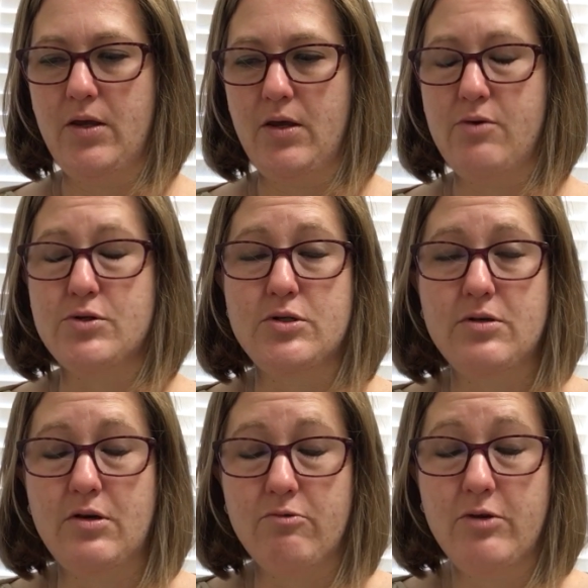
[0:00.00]
was
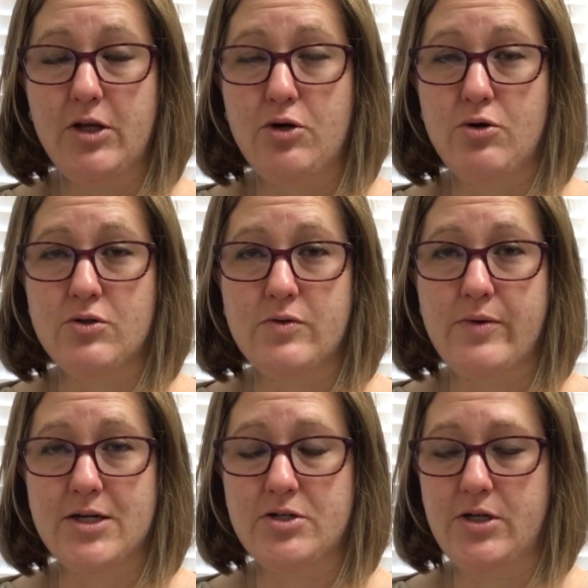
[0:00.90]
really cold, so we
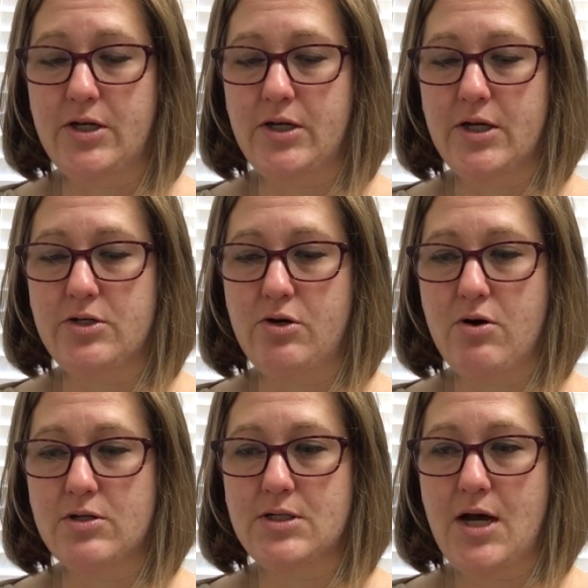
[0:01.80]
actually didn't get to go
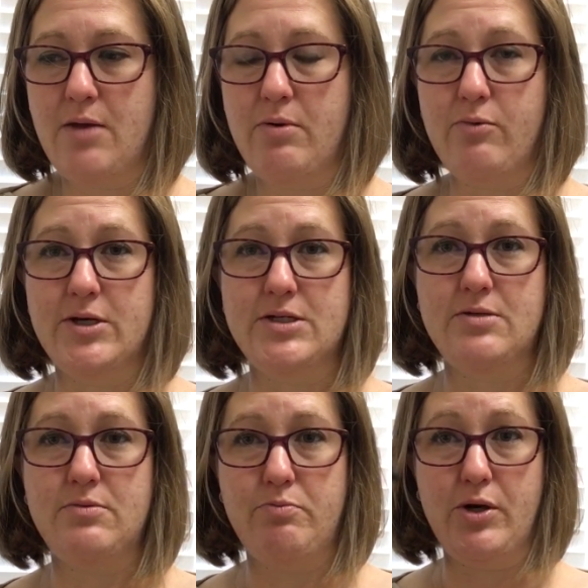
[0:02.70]
outside, but we
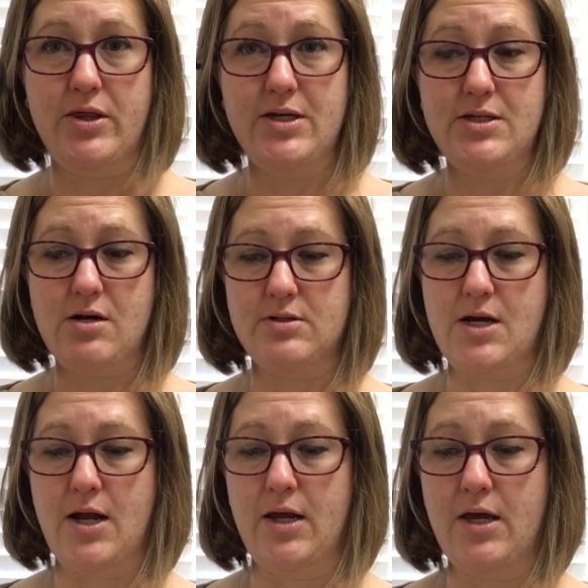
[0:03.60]
put this
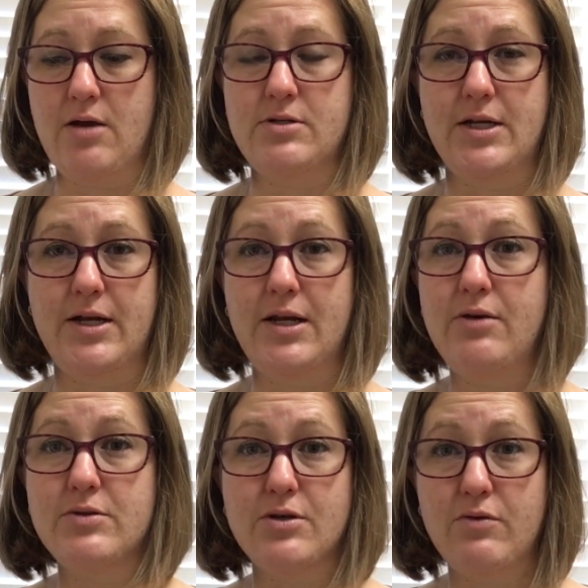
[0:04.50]
outside and counted, and it
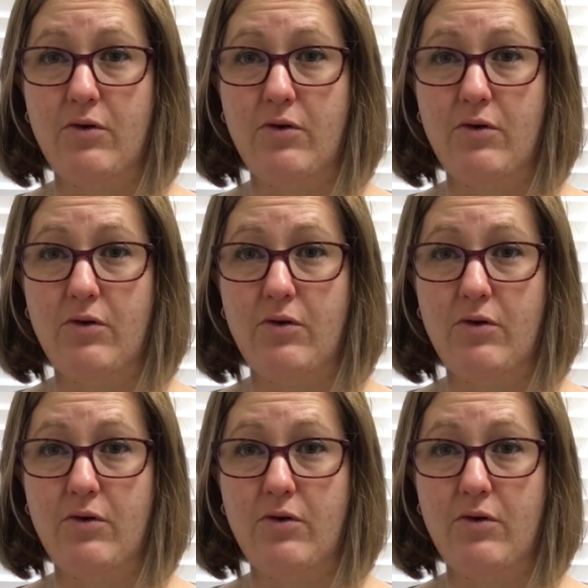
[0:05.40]
was over